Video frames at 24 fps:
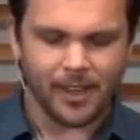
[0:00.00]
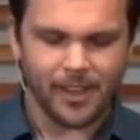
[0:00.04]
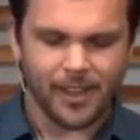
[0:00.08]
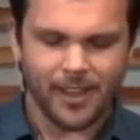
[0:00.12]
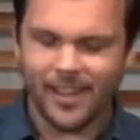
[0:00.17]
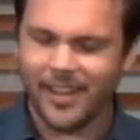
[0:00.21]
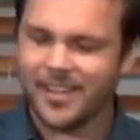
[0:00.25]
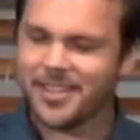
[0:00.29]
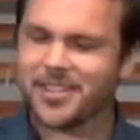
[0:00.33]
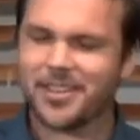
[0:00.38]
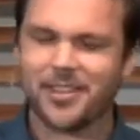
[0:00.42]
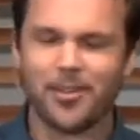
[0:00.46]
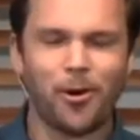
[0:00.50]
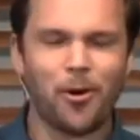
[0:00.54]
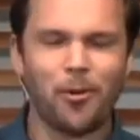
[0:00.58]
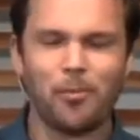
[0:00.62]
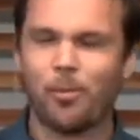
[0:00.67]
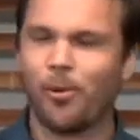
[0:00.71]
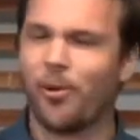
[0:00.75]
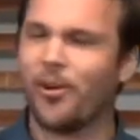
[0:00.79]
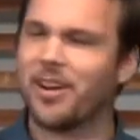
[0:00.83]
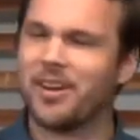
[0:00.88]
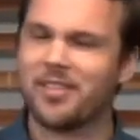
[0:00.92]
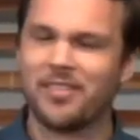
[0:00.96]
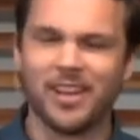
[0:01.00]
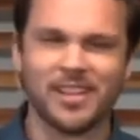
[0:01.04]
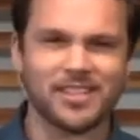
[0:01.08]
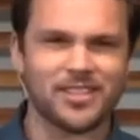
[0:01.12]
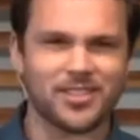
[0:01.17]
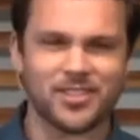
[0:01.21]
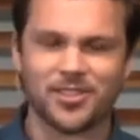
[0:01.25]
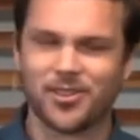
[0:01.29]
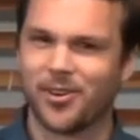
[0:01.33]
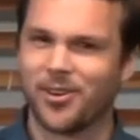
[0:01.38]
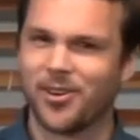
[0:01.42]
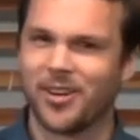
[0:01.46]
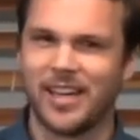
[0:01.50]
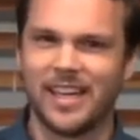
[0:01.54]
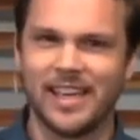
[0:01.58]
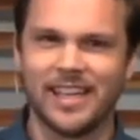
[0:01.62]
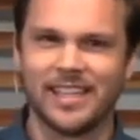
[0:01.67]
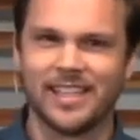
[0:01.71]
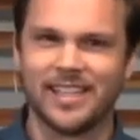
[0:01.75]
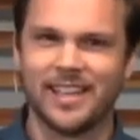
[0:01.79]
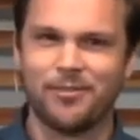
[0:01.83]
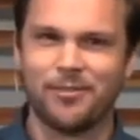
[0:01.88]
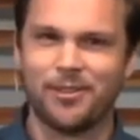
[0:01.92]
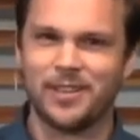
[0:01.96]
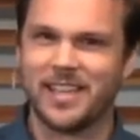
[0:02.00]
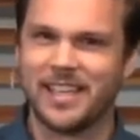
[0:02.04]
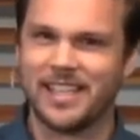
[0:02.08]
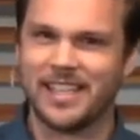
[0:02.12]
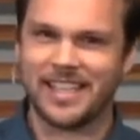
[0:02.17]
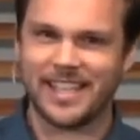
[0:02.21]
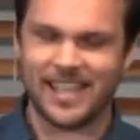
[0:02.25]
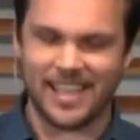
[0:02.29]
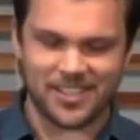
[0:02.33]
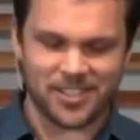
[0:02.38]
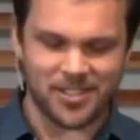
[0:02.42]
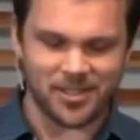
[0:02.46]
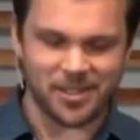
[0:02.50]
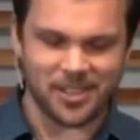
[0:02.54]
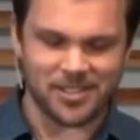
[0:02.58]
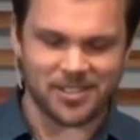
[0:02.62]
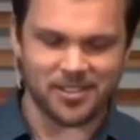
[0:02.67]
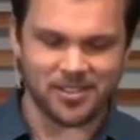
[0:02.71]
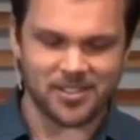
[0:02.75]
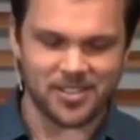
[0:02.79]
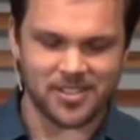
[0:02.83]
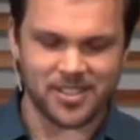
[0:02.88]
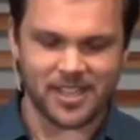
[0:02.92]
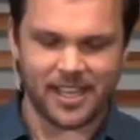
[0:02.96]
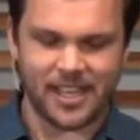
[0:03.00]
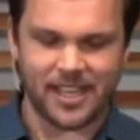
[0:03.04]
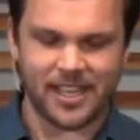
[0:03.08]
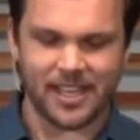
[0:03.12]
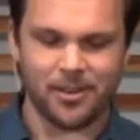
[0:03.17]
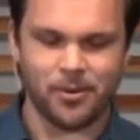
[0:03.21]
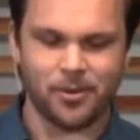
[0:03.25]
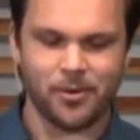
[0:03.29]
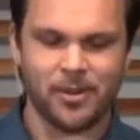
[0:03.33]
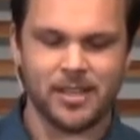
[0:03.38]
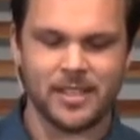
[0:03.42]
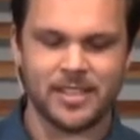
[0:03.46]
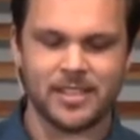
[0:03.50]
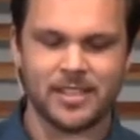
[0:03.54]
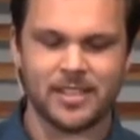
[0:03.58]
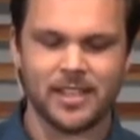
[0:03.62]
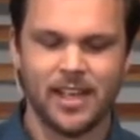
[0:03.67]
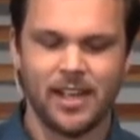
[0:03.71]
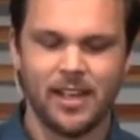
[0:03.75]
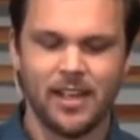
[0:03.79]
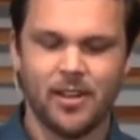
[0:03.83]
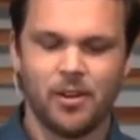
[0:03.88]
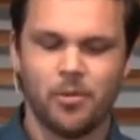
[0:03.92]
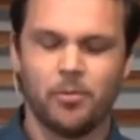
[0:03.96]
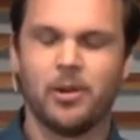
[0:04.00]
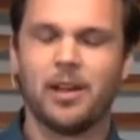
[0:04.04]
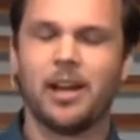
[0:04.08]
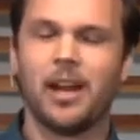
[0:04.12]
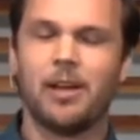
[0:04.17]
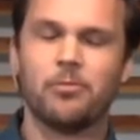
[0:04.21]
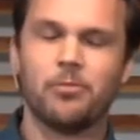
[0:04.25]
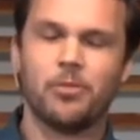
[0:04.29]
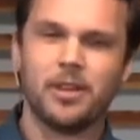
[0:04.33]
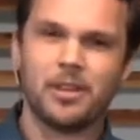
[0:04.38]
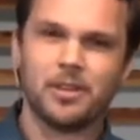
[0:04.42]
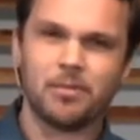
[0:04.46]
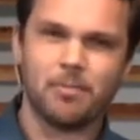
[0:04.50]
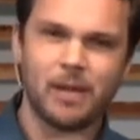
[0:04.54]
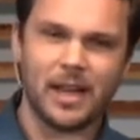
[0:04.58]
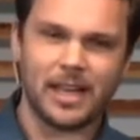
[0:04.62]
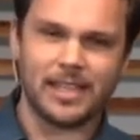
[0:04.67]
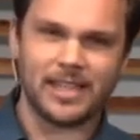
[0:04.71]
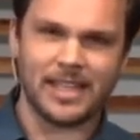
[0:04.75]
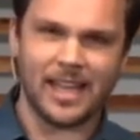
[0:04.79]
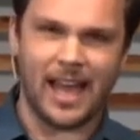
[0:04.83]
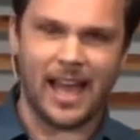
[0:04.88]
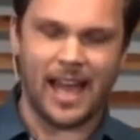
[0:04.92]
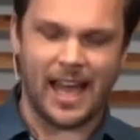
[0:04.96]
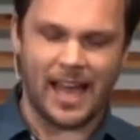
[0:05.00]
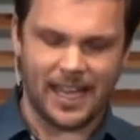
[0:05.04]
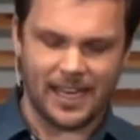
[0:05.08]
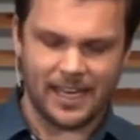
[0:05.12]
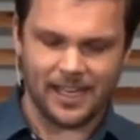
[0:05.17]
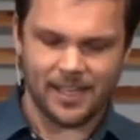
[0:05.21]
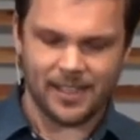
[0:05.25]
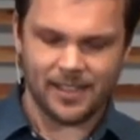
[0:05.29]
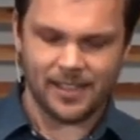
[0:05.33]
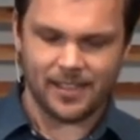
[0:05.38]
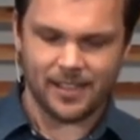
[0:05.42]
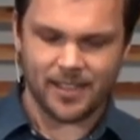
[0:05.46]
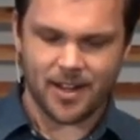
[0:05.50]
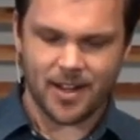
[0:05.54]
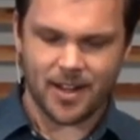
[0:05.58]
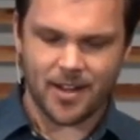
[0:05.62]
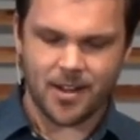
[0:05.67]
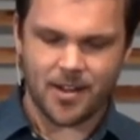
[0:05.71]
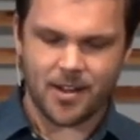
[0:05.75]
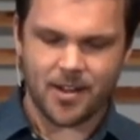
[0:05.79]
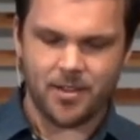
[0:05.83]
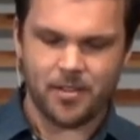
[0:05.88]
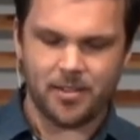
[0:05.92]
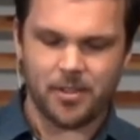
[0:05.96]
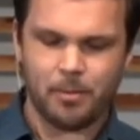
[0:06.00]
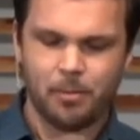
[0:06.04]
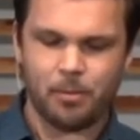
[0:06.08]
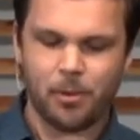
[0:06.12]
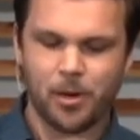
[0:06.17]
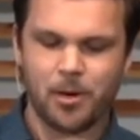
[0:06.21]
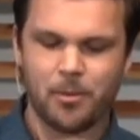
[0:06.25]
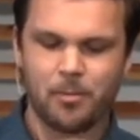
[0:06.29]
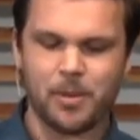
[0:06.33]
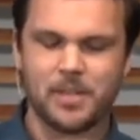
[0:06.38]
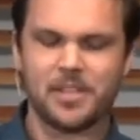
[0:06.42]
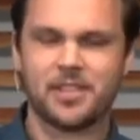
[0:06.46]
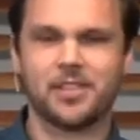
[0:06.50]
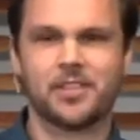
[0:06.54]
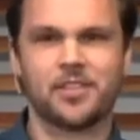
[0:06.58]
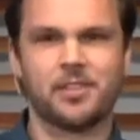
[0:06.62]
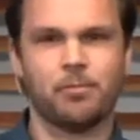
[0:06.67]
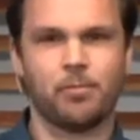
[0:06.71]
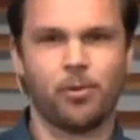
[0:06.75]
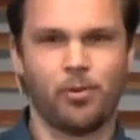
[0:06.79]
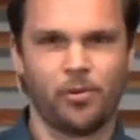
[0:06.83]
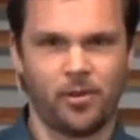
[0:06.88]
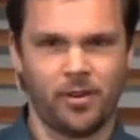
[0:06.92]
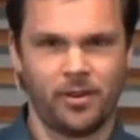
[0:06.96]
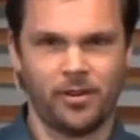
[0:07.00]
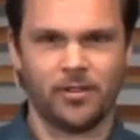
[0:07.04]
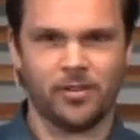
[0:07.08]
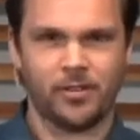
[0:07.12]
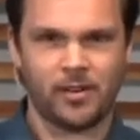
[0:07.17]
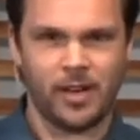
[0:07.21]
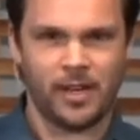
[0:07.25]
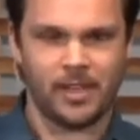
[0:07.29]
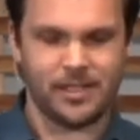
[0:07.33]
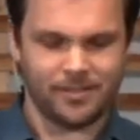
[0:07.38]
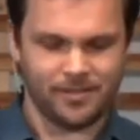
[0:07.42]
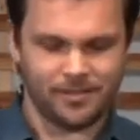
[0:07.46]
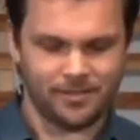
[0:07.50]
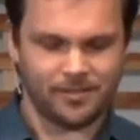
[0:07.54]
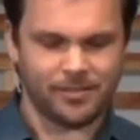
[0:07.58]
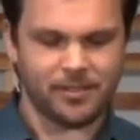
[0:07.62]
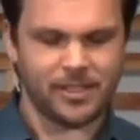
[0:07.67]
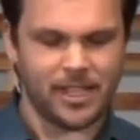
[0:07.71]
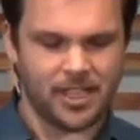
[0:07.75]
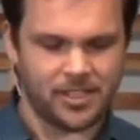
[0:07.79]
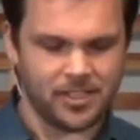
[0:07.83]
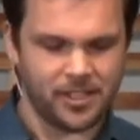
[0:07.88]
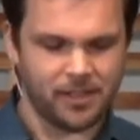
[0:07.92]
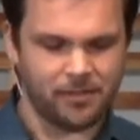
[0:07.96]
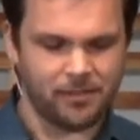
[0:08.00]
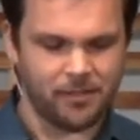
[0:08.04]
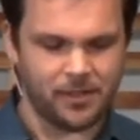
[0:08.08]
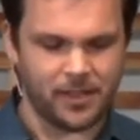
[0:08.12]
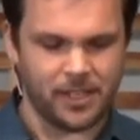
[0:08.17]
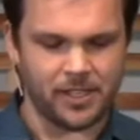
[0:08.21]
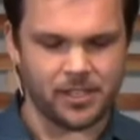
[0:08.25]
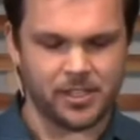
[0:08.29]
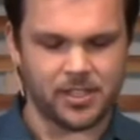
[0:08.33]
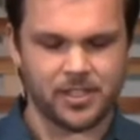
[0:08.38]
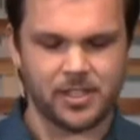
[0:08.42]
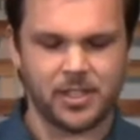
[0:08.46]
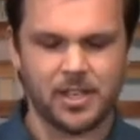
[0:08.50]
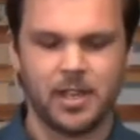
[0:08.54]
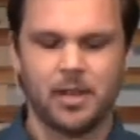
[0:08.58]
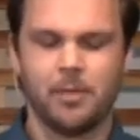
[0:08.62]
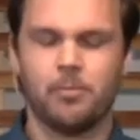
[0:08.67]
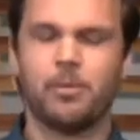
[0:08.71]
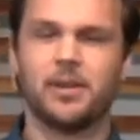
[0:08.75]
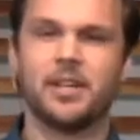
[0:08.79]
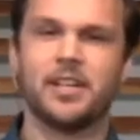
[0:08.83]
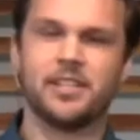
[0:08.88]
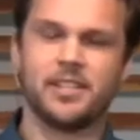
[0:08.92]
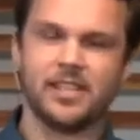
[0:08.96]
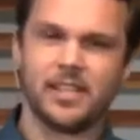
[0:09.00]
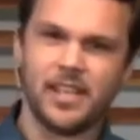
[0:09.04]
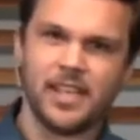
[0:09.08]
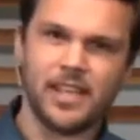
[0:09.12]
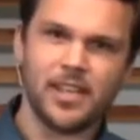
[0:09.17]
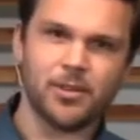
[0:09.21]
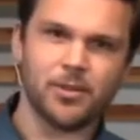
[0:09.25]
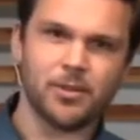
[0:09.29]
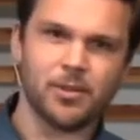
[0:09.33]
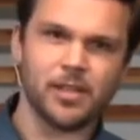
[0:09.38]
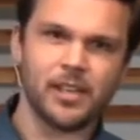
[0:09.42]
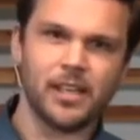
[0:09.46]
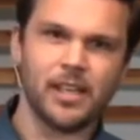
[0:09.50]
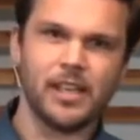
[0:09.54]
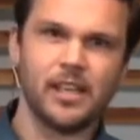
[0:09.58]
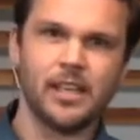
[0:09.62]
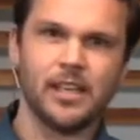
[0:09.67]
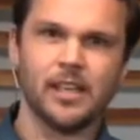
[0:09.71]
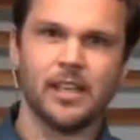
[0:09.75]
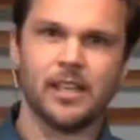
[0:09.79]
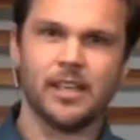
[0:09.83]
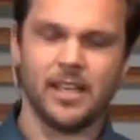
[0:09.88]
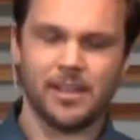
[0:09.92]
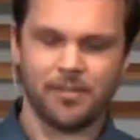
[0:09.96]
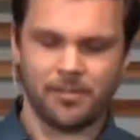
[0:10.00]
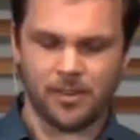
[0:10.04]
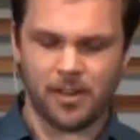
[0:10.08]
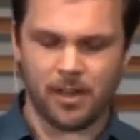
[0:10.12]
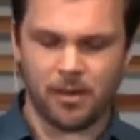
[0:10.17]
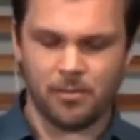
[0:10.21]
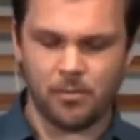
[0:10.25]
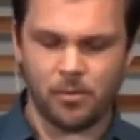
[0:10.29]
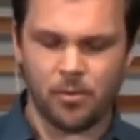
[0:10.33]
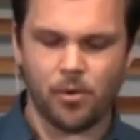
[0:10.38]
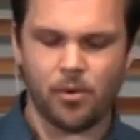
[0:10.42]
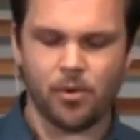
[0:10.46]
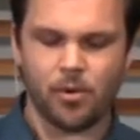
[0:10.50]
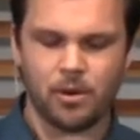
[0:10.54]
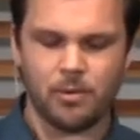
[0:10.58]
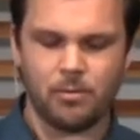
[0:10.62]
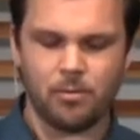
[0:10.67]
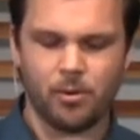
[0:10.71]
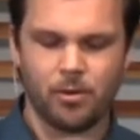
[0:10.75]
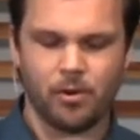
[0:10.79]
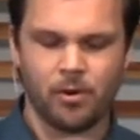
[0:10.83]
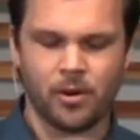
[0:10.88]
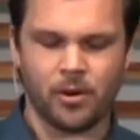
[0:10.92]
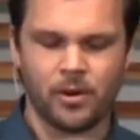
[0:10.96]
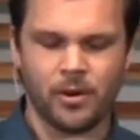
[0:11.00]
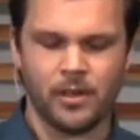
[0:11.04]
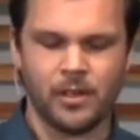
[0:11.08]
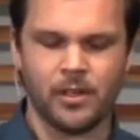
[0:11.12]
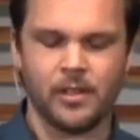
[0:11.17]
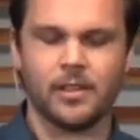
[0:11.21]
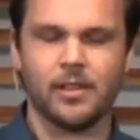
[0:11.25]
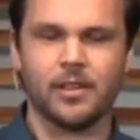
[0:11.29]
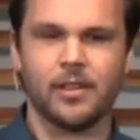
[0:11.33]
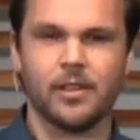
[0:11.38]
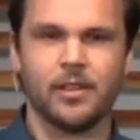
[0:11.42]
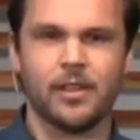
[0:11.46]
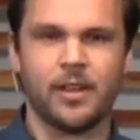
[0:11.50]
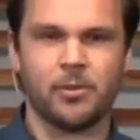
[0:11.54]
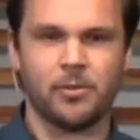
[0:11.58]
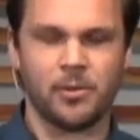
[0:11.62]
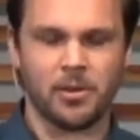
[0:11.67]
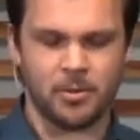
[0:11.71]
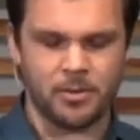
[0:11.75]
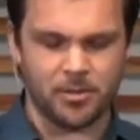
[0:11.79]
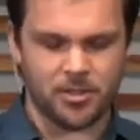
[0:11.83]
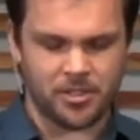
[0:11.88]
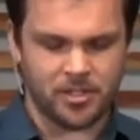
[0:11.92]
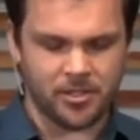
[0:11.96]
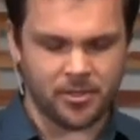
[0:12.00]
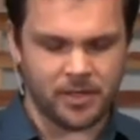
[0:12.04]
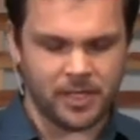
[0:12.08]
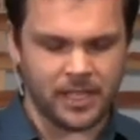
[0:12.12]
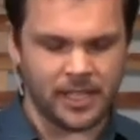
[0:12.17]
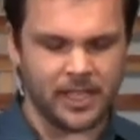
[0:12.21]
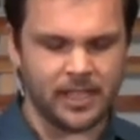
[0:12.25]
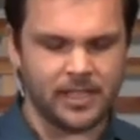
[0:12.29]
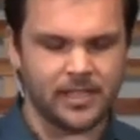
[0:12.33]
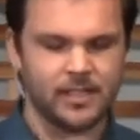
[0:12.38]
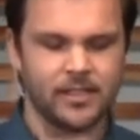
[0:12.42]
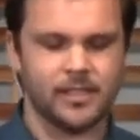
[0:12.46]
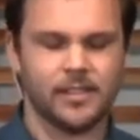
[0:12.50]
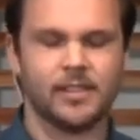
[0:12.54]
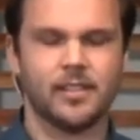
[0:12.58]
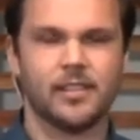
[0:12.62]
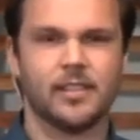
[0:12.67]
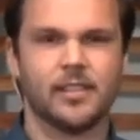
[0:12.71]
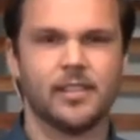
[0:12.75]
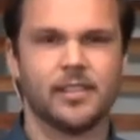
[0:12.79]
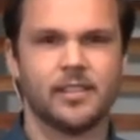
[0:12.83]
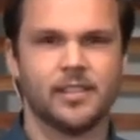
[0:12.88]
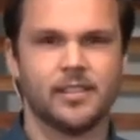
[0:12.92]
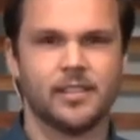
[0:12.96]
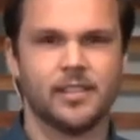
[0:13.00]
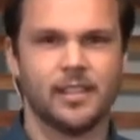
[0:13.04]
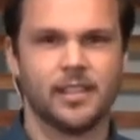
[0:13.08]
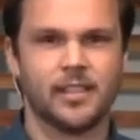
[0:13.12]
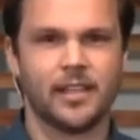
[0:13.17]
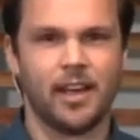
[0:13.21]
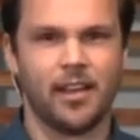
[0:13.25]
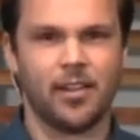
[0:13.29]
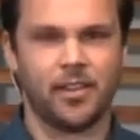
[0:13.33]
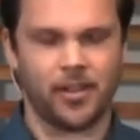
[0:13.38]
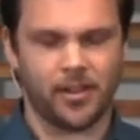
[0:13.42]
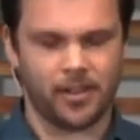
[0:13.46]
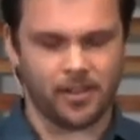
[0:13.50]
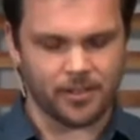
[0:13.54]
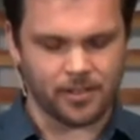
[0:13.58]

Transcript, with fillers: So the whole point of that story, if you didn't catch it as I was saying, it was when I'm with my dad, the purpose is important, right? Catching fish. But it's equally, if not more important, that we were doing it together.